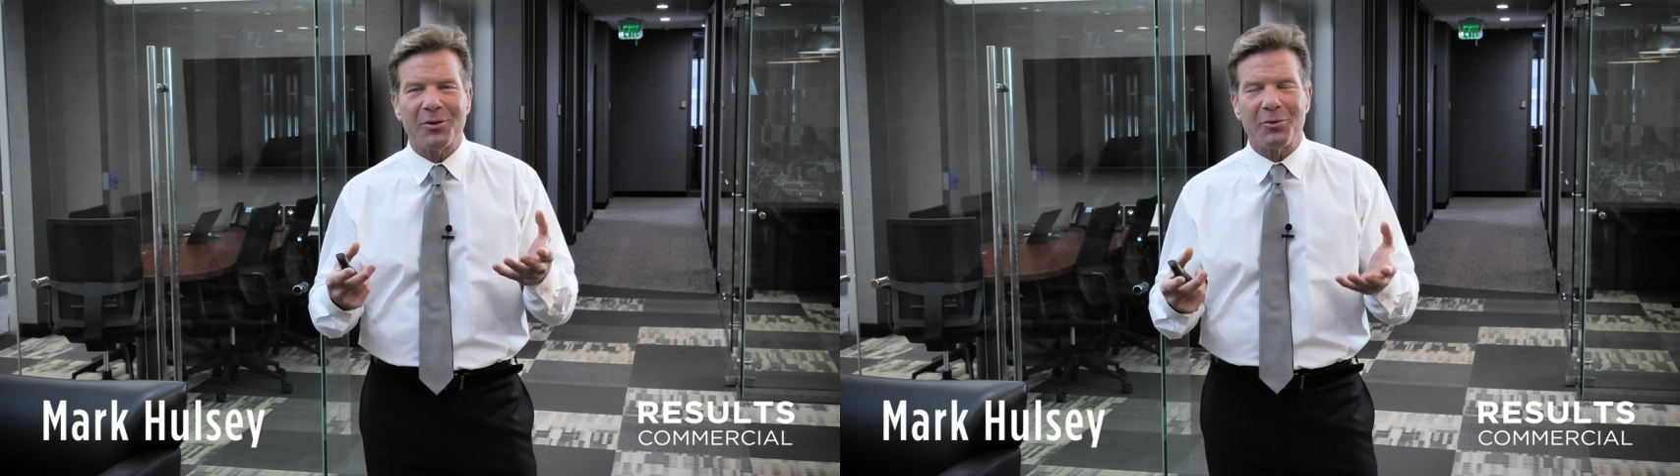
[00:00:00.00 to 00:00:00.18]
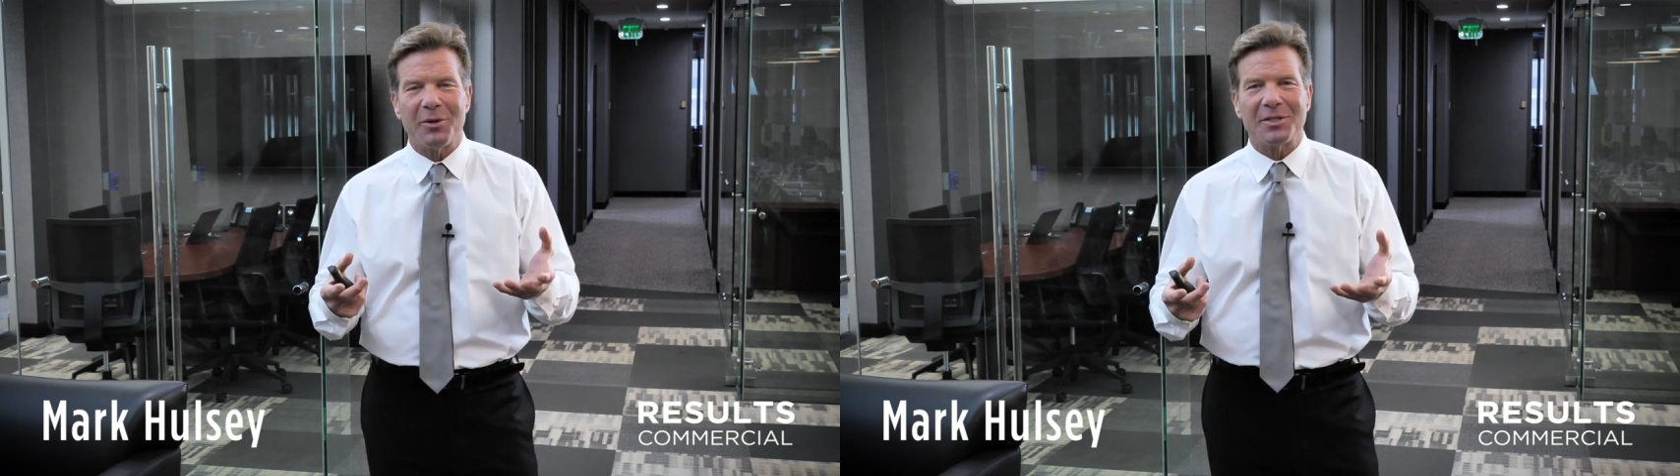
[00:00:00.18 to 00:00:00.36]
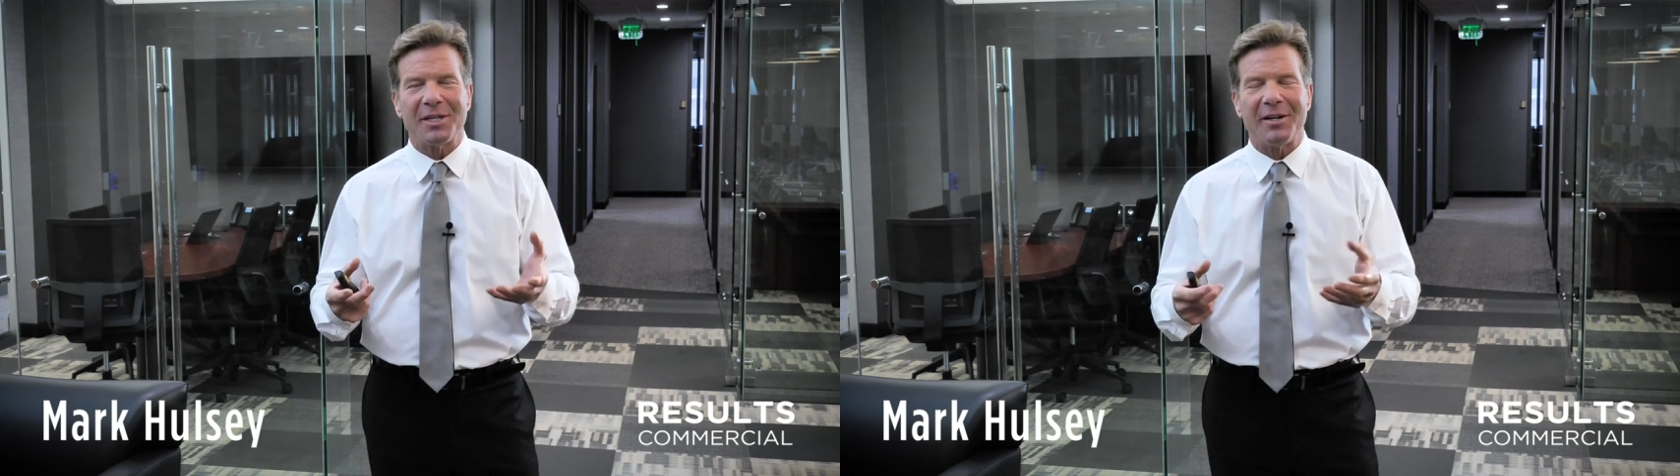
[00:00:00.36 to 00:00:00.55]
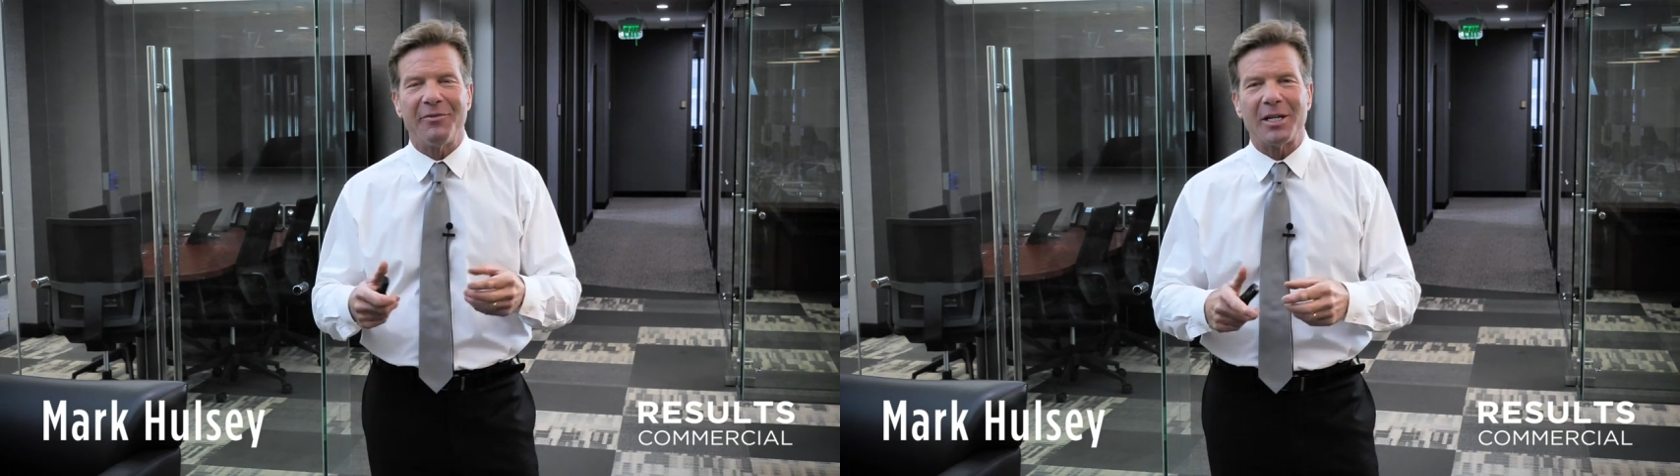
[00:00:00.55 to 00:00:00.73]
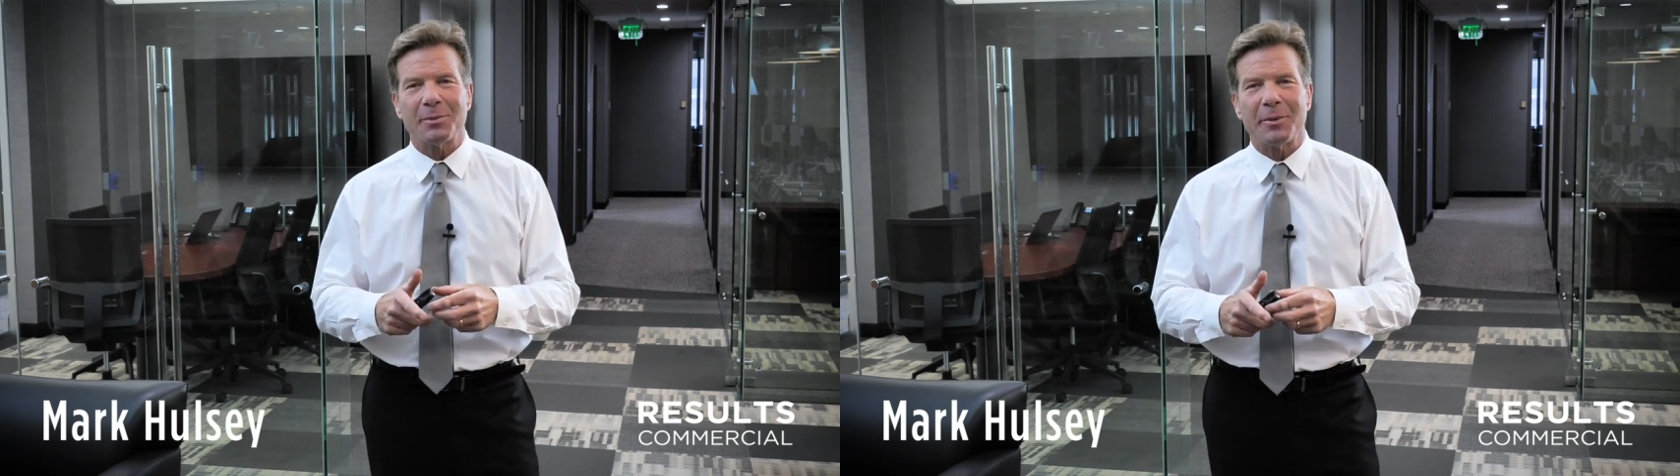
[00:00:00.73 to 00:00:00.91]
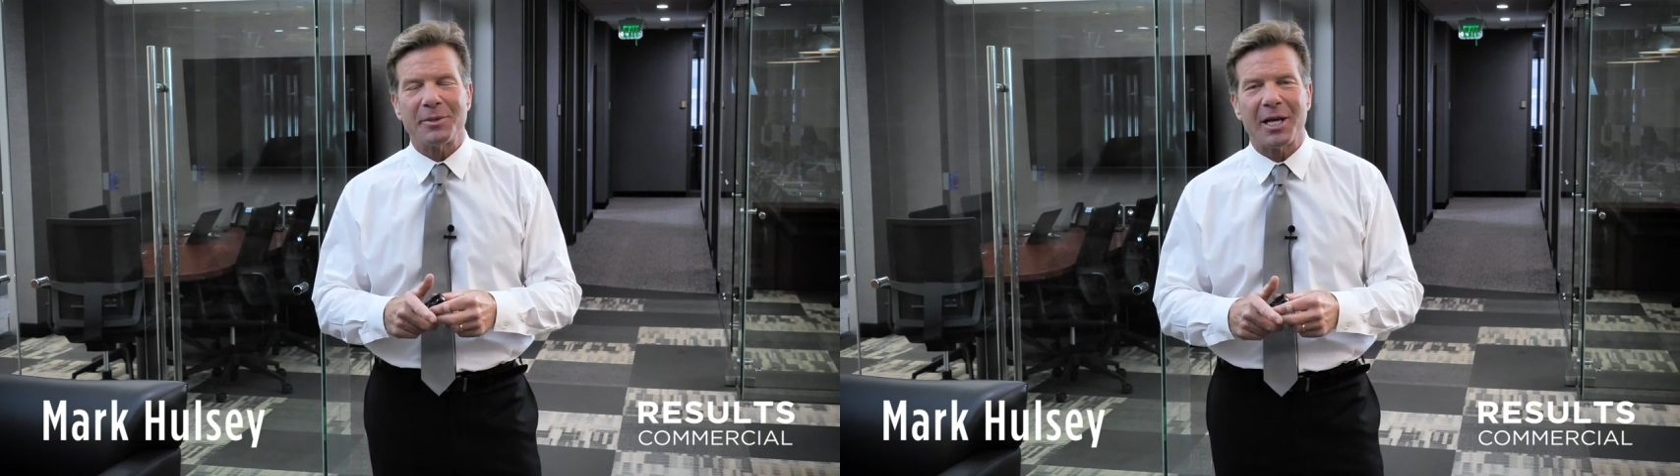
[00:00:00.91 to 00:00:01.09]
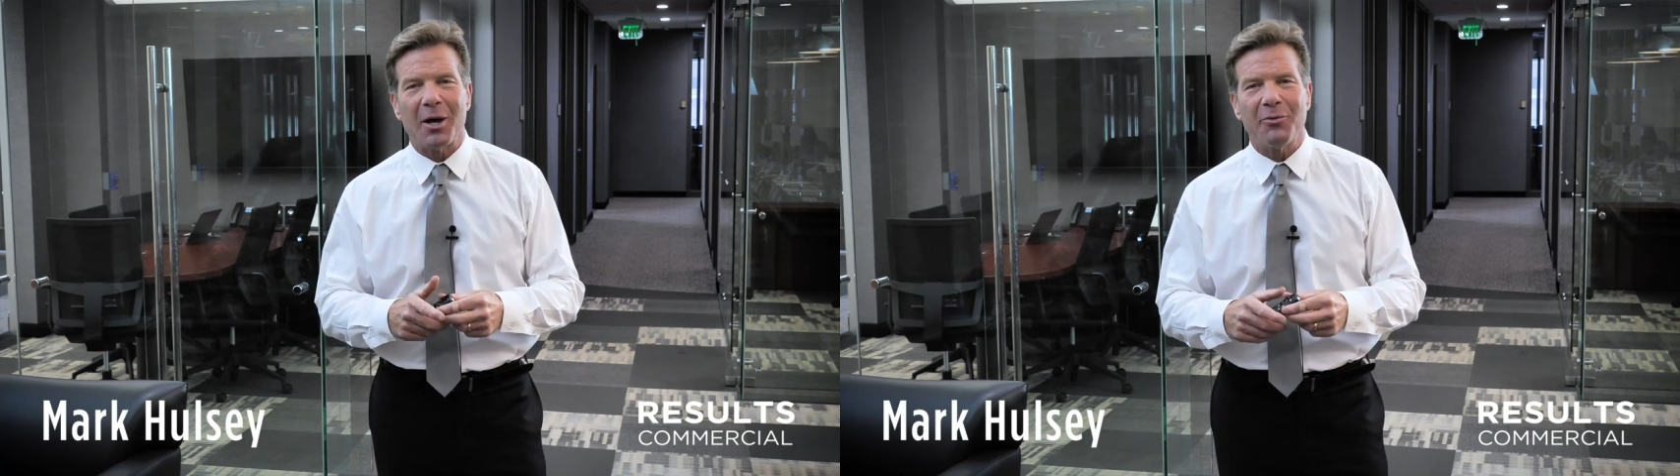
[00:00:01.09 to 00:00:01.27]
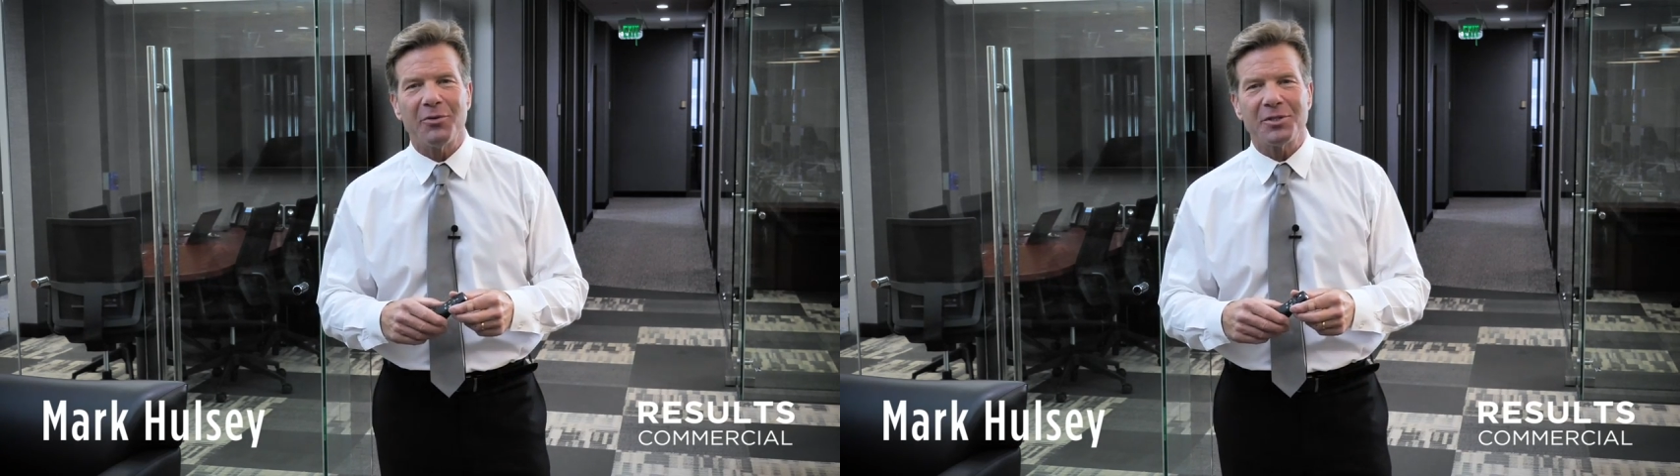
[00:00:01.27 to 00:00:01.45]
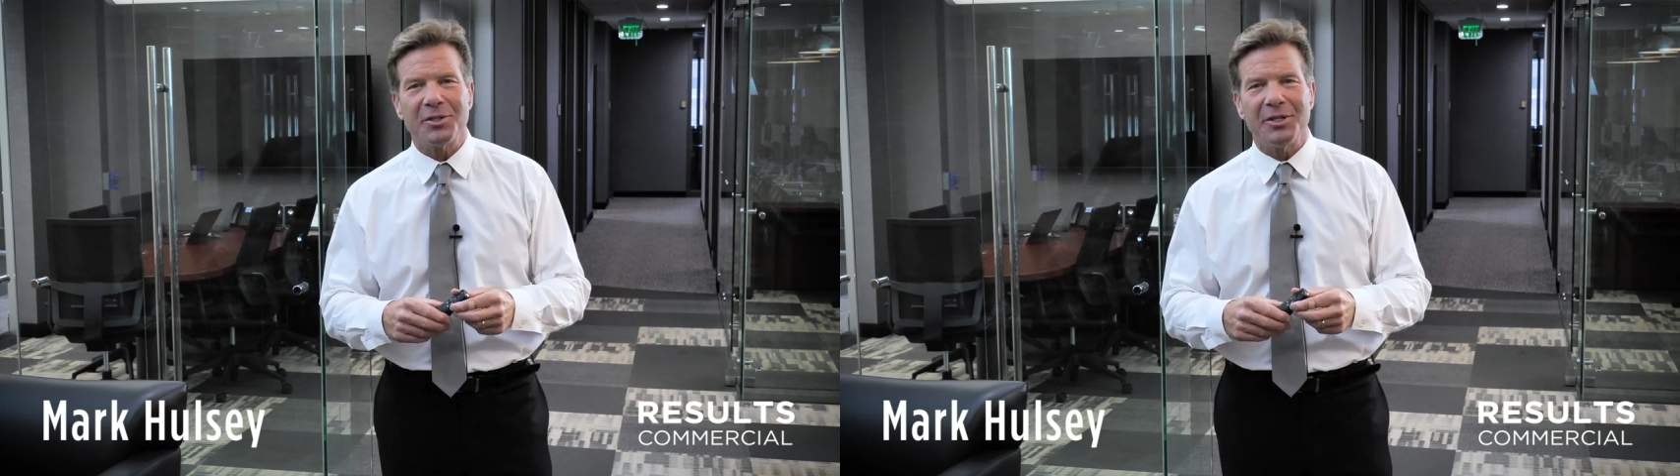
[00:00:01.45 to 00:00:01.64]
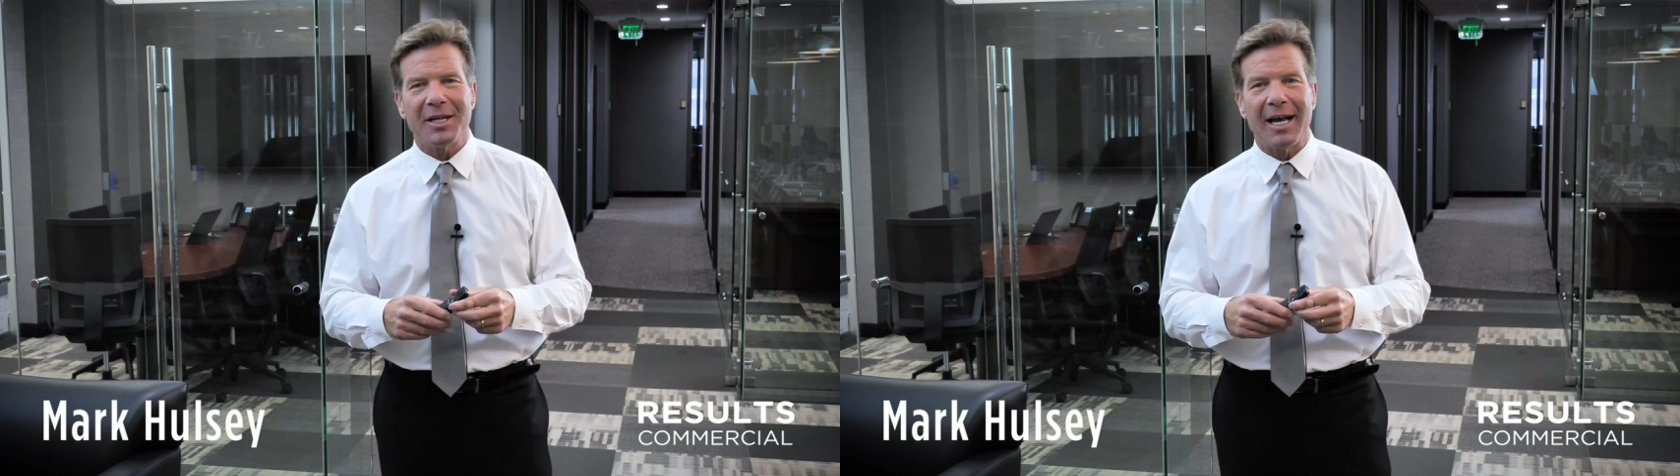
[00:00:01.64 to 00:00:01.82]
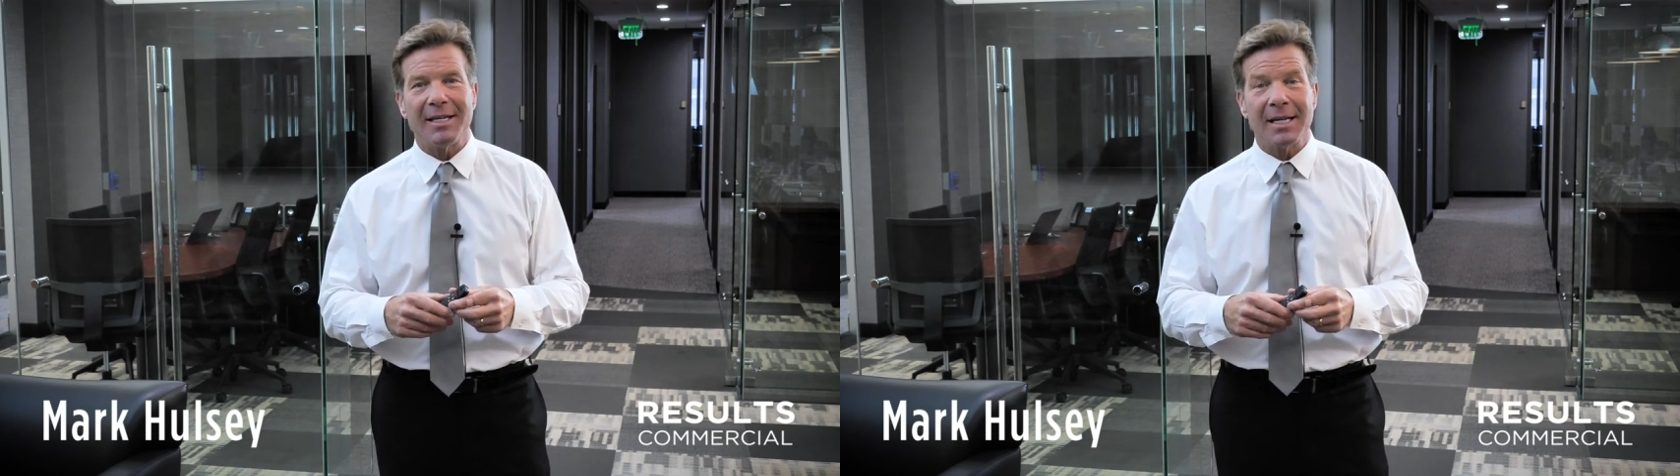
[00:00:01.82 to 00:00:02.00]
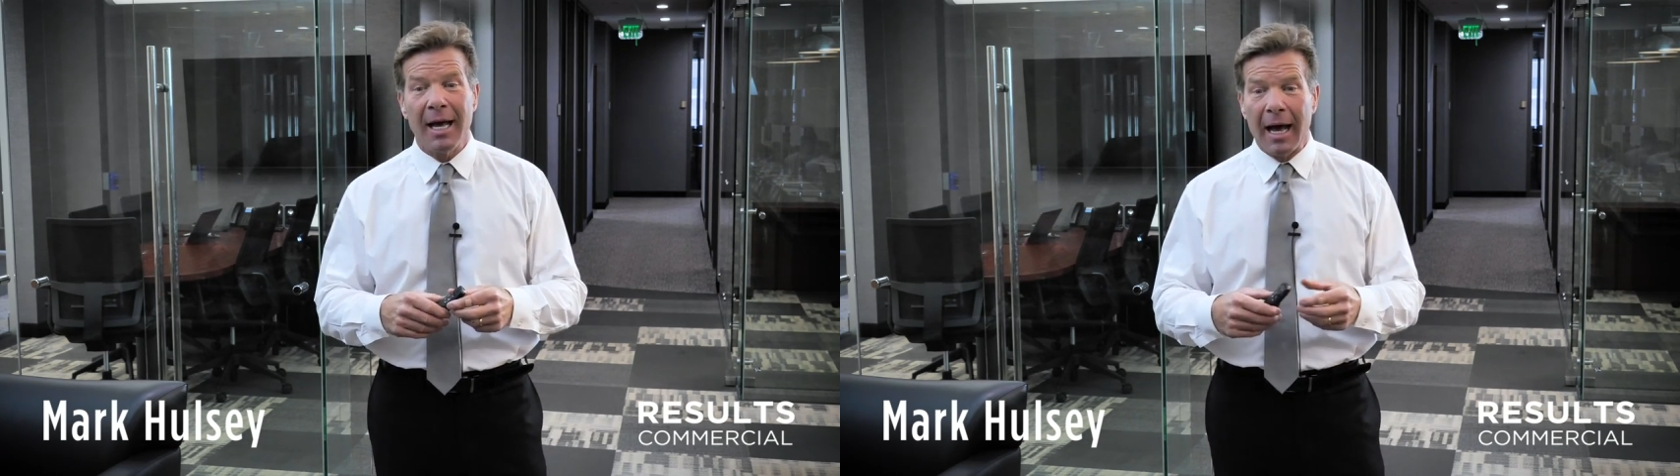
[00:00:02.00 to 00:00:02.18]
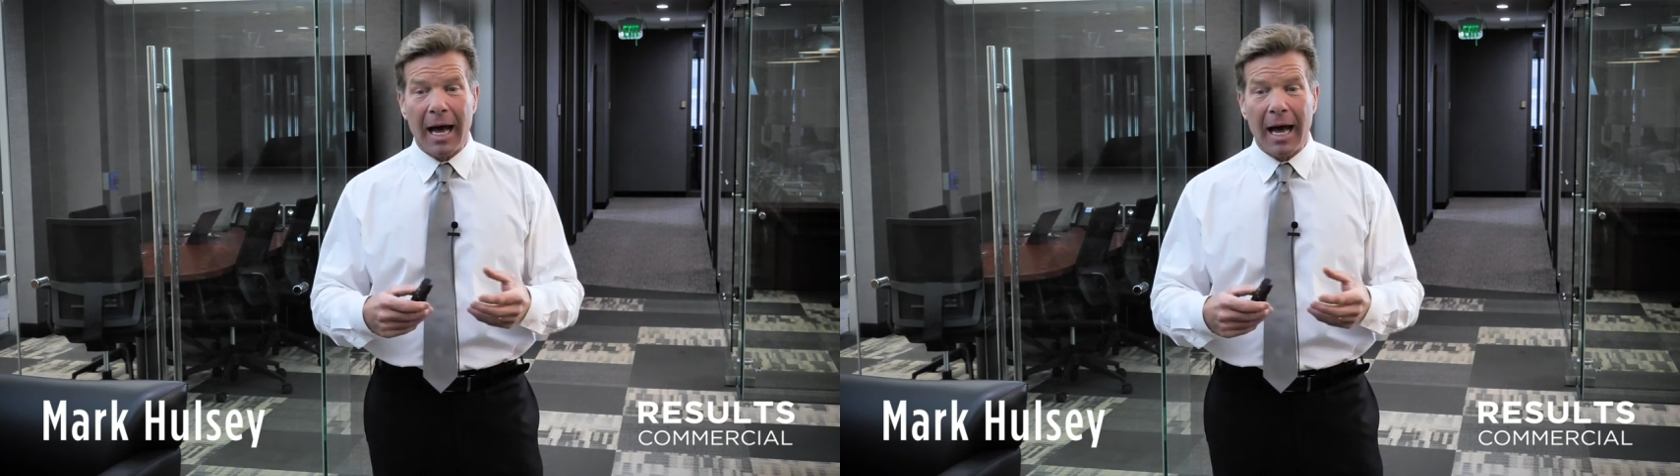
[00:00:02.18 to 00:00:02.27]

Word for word: for real estate investment was helpful to you guys.